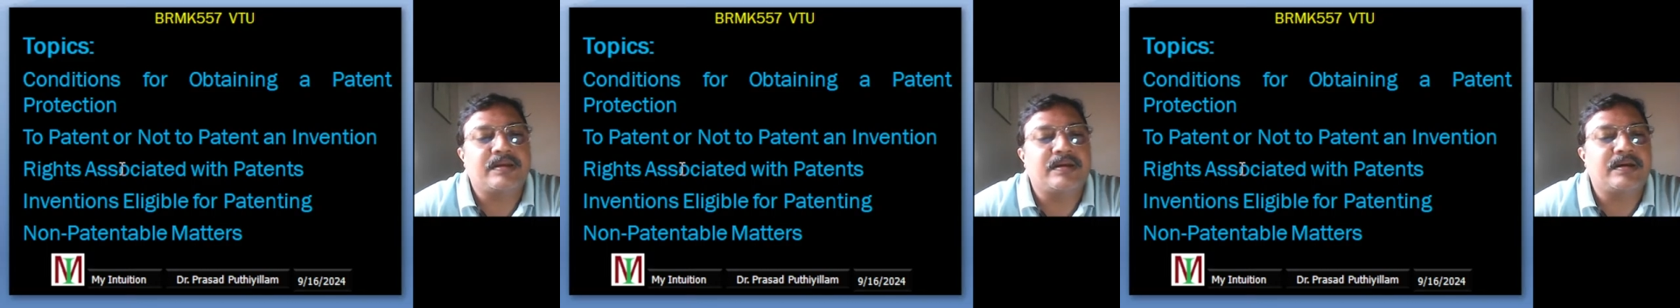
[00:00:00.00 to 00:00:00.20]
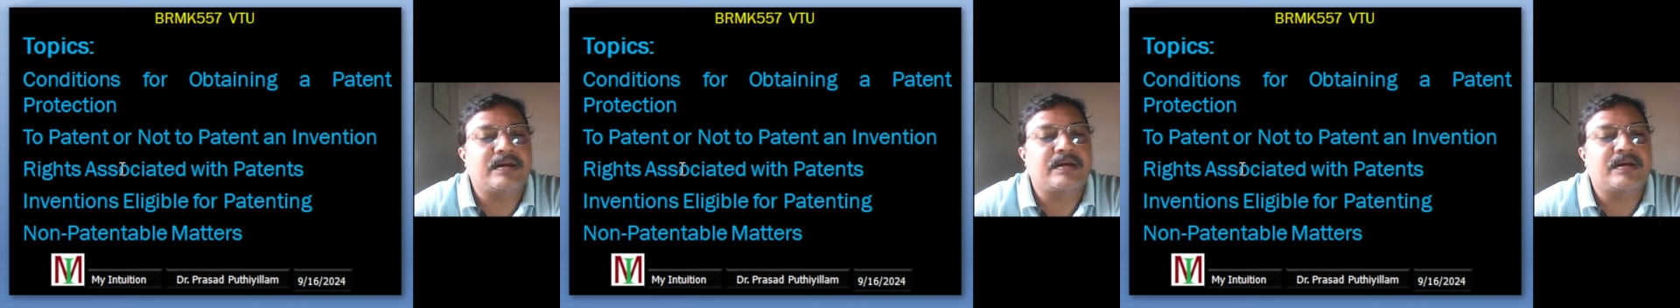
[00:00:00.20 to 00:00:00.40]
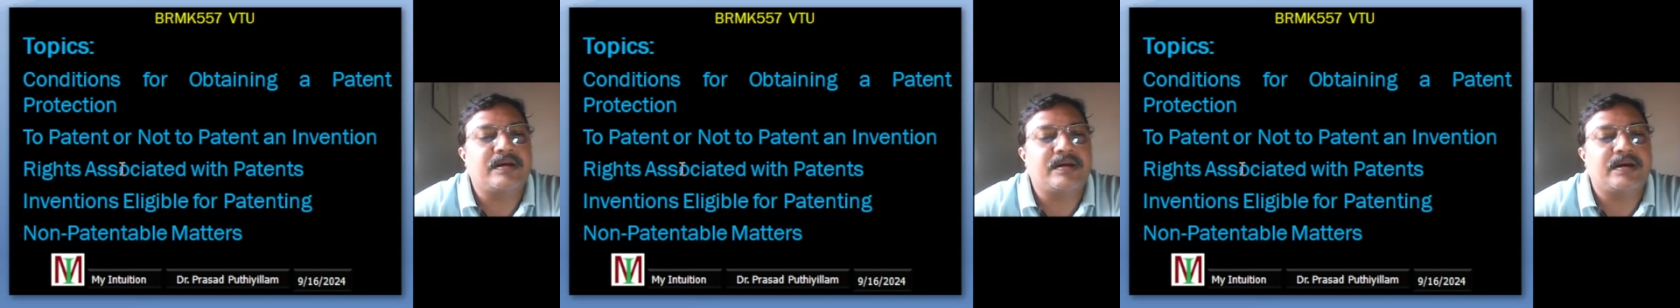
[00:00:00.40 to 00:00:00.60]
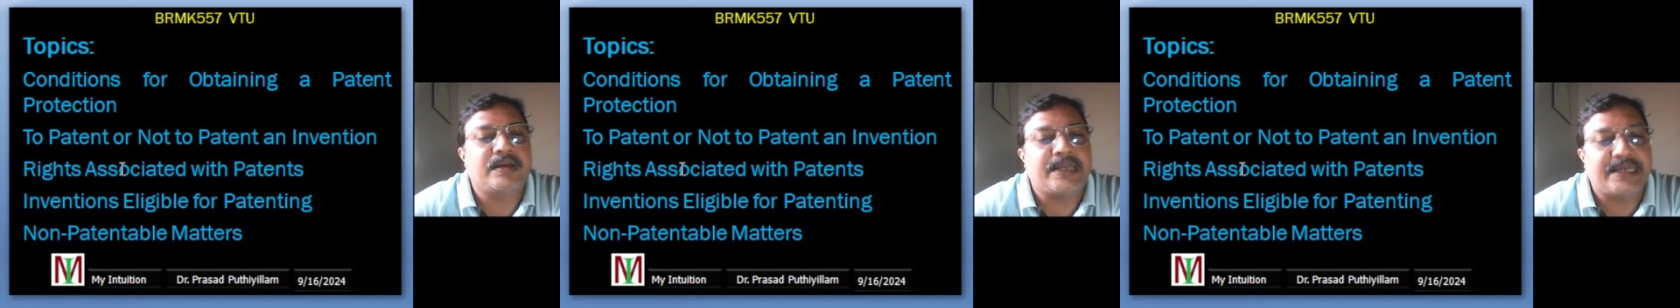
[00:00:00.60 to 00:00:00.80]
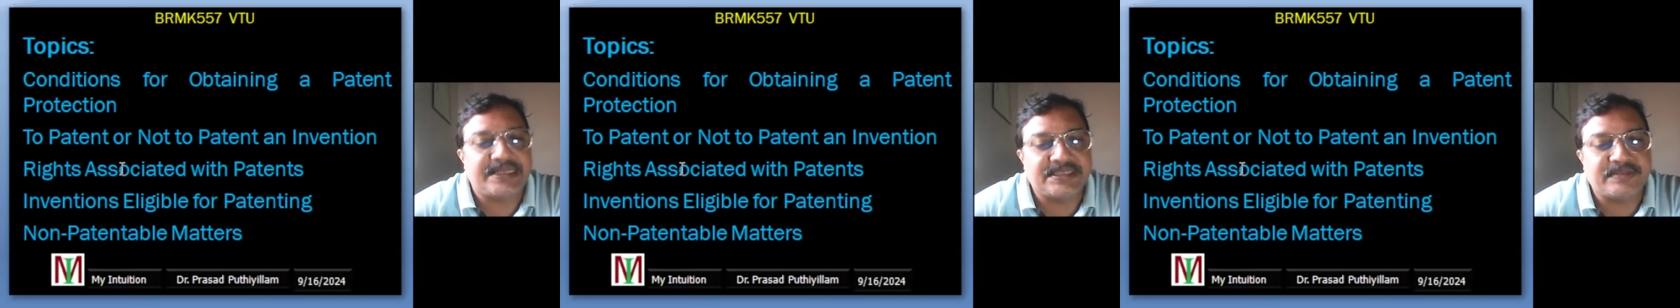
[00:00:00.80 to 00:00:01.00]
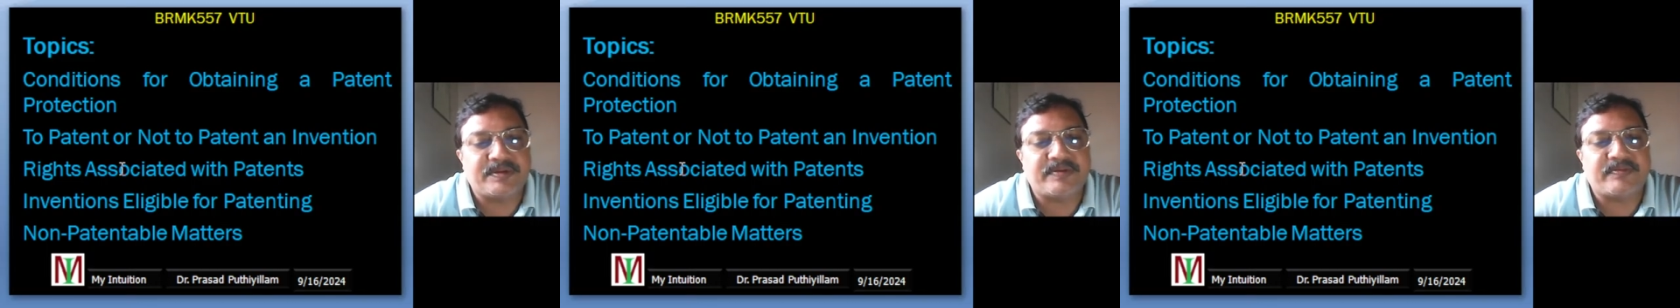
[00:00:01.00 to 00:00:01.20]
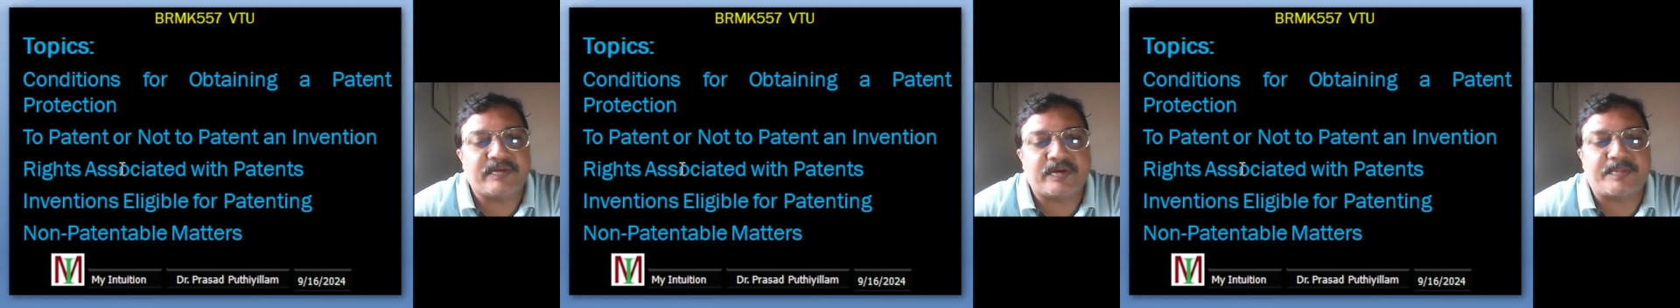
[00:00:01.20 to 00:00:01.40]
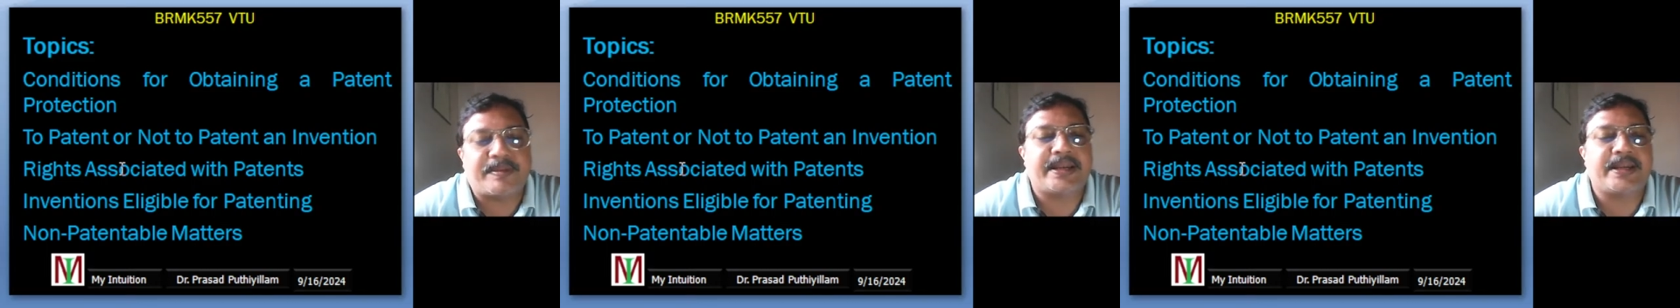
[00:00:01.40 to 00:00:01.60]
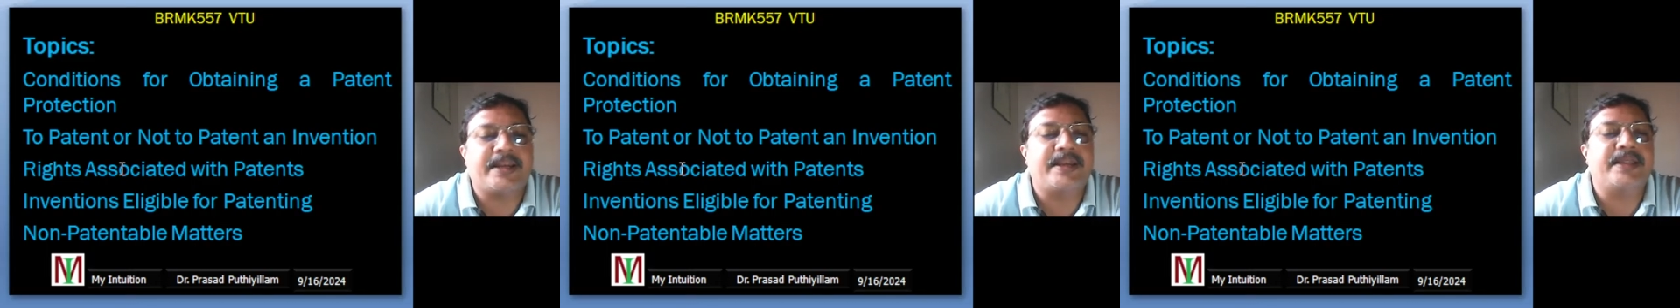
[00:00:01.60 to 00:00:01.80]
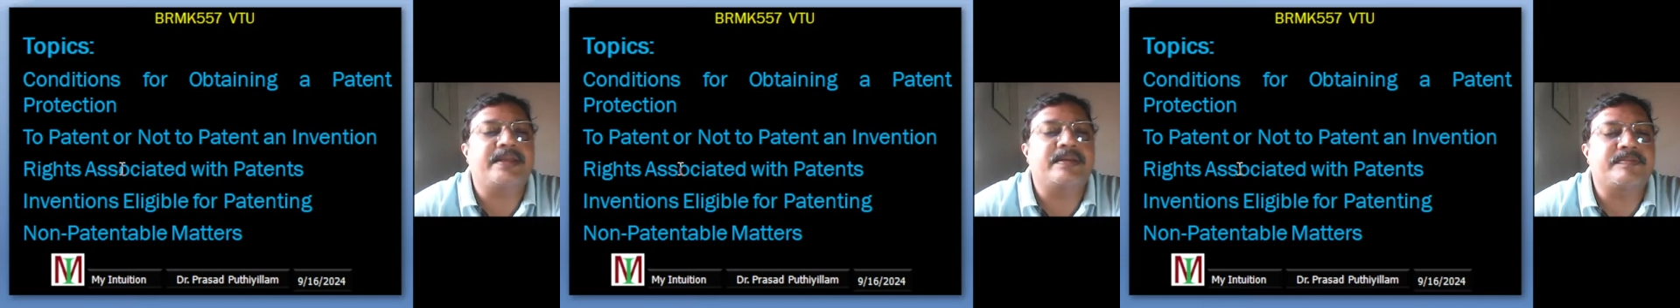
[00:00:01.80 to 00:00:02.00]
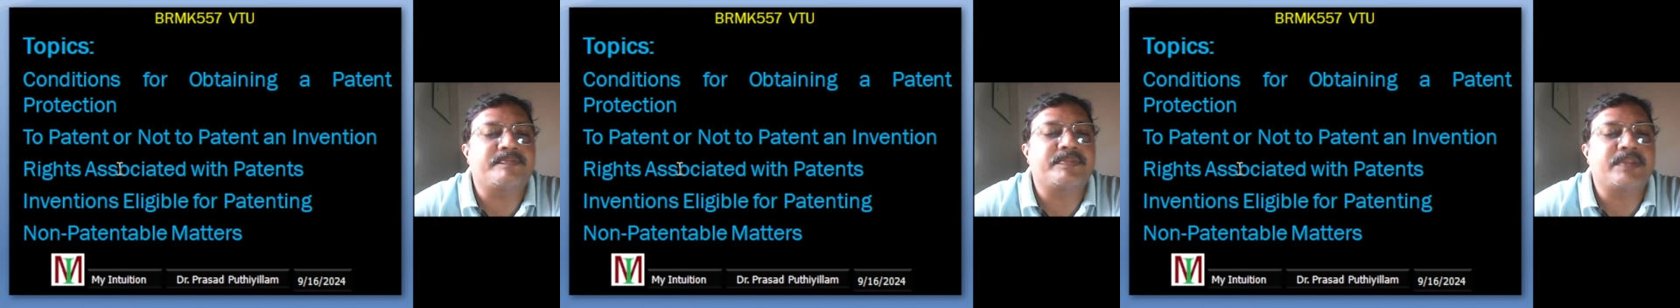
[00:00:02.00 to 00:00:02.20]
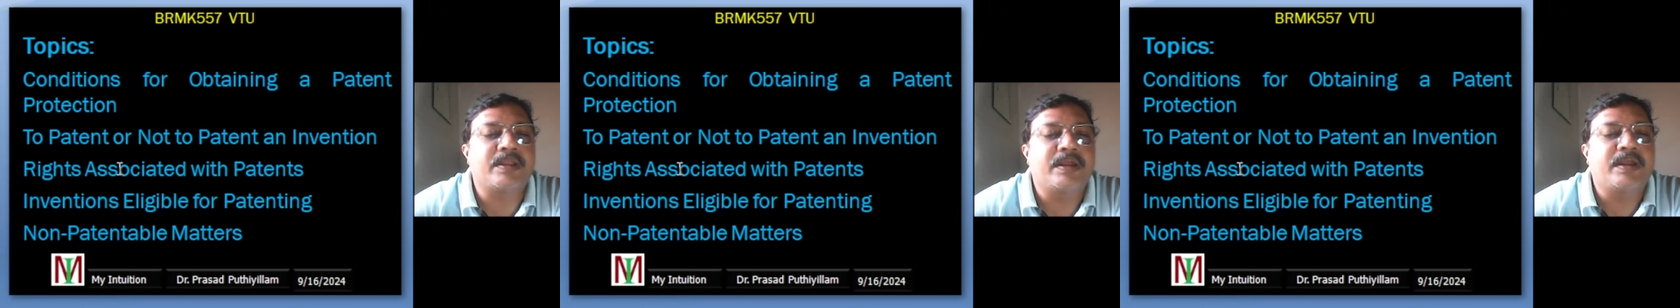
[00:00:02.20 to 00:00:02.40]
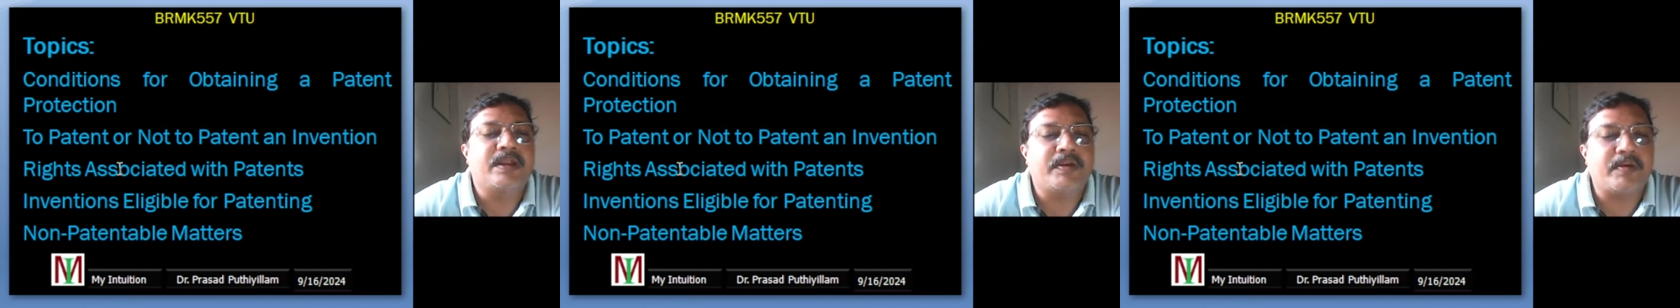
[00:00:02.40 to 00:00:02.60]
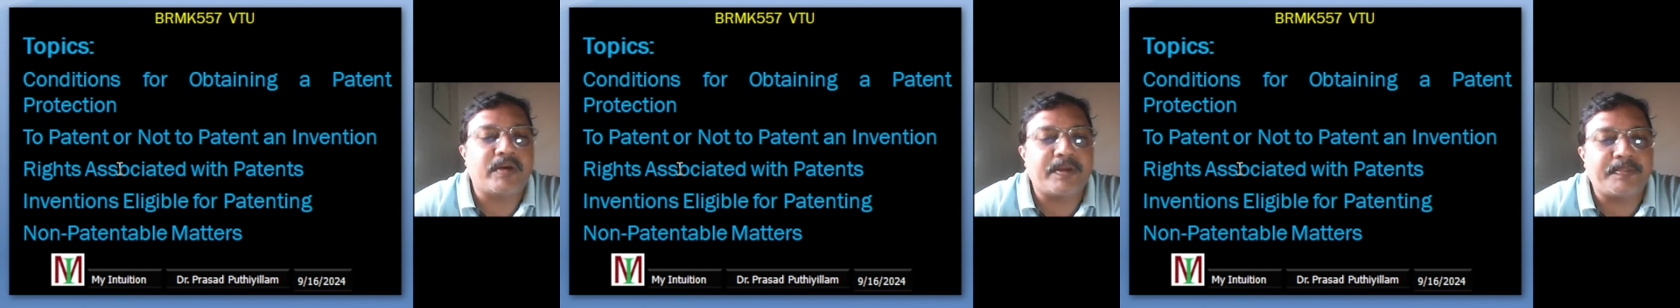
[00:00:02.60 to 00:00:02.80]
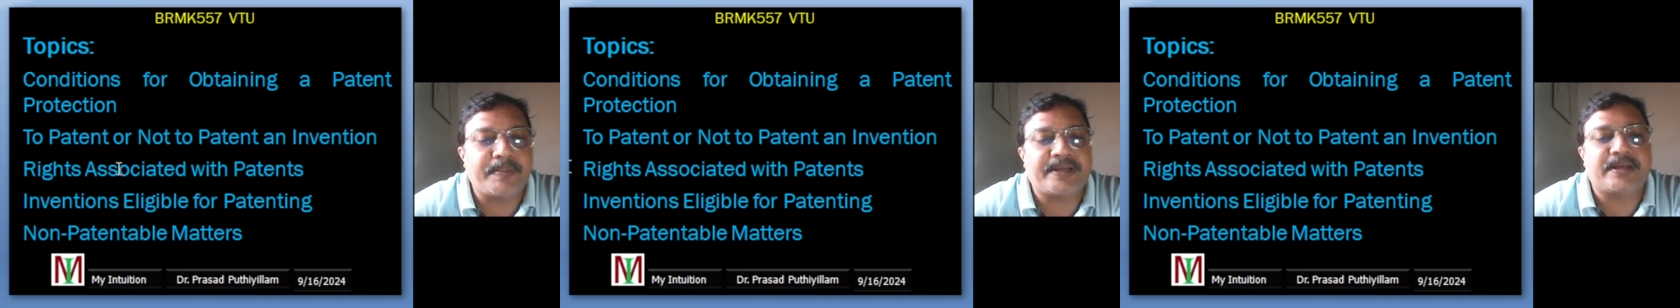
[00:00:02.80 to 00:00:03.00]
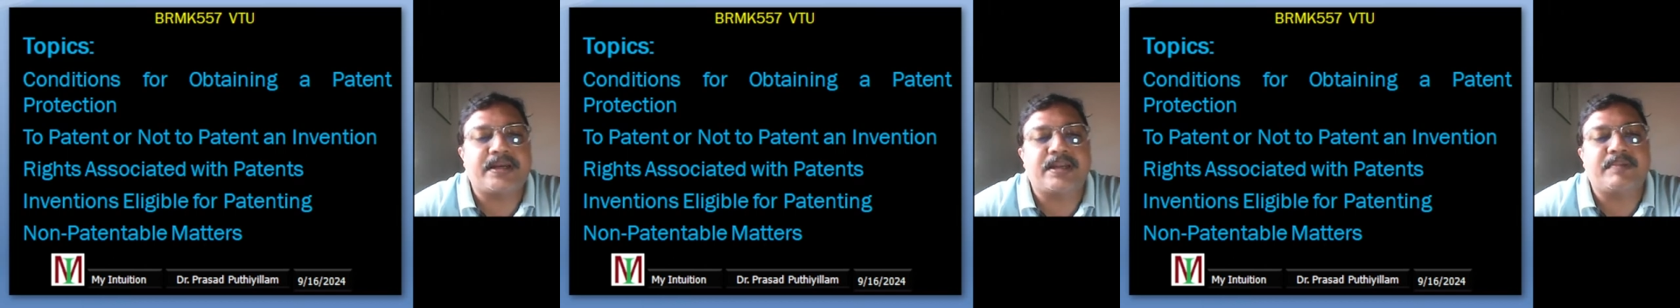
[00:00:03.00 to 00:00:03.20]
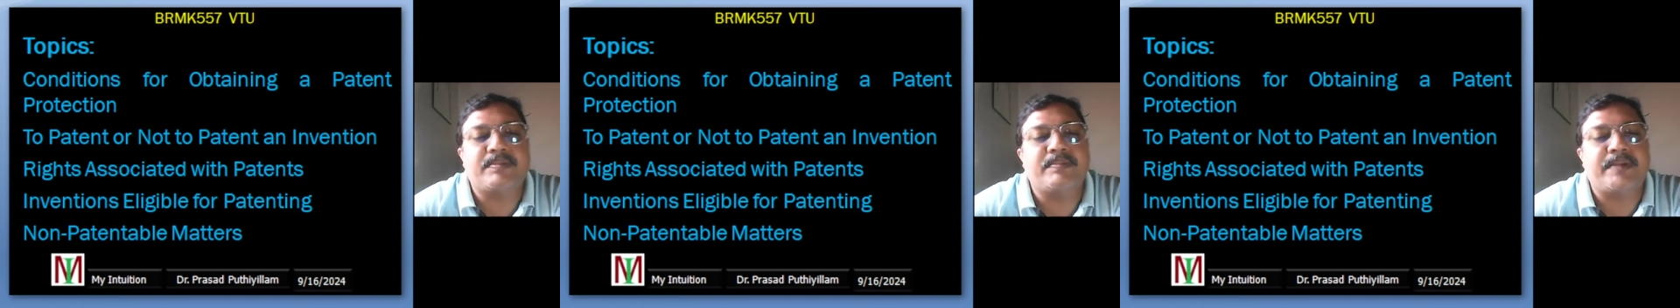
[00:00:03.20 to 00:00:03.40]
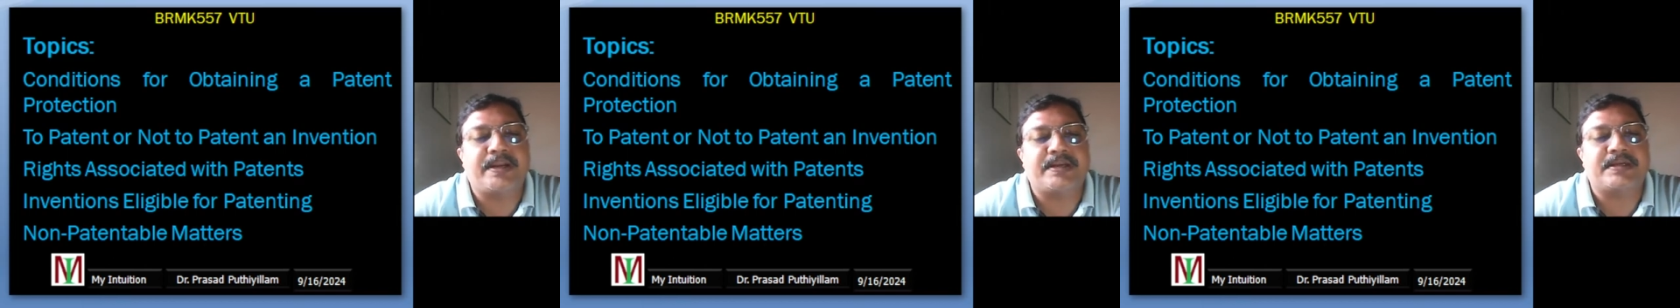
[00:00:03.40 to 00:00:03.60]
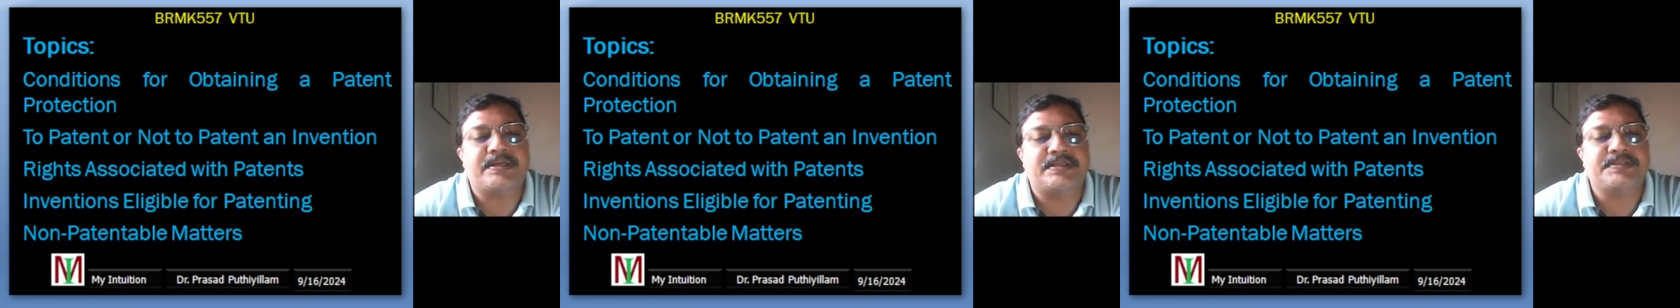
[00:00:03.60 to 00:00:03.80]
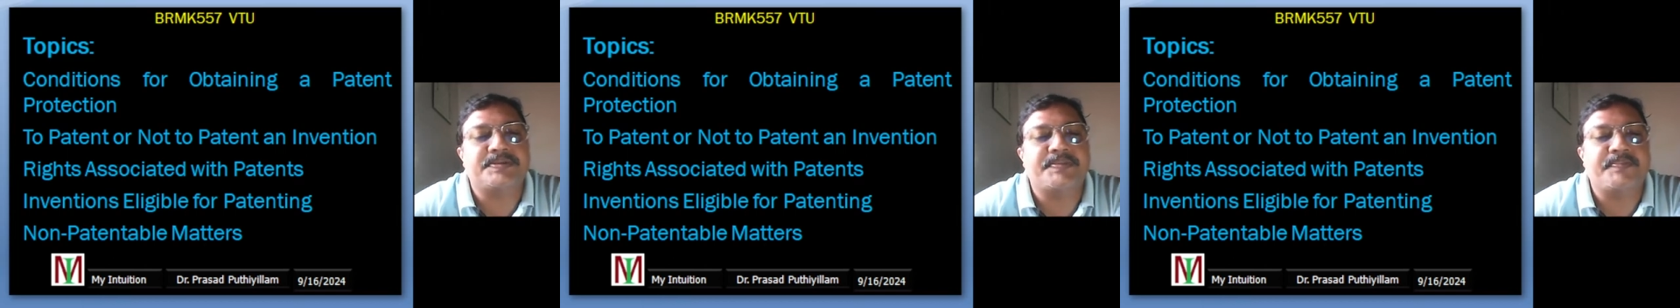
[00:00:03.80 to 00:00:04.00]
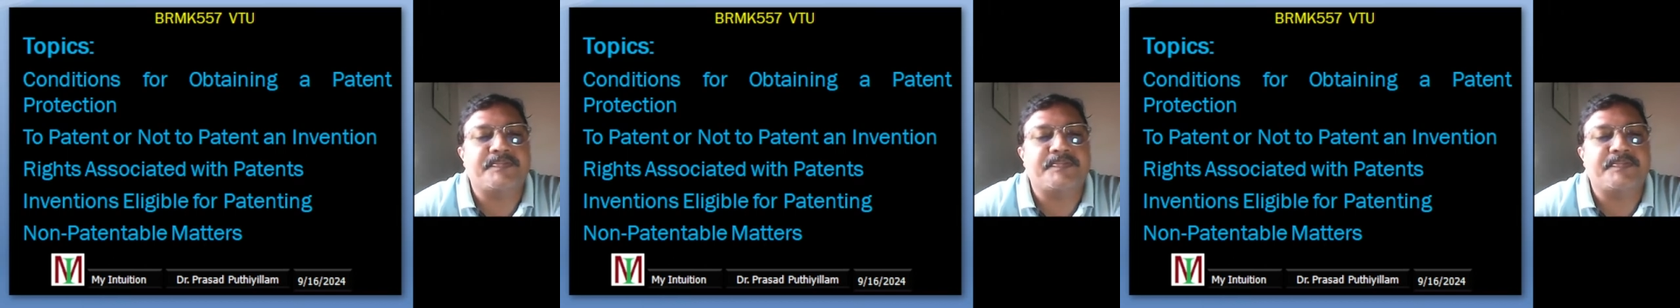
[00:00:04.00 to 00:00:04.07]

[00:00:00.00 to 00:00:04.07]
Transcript: eligible for patenting, non-patentable matters.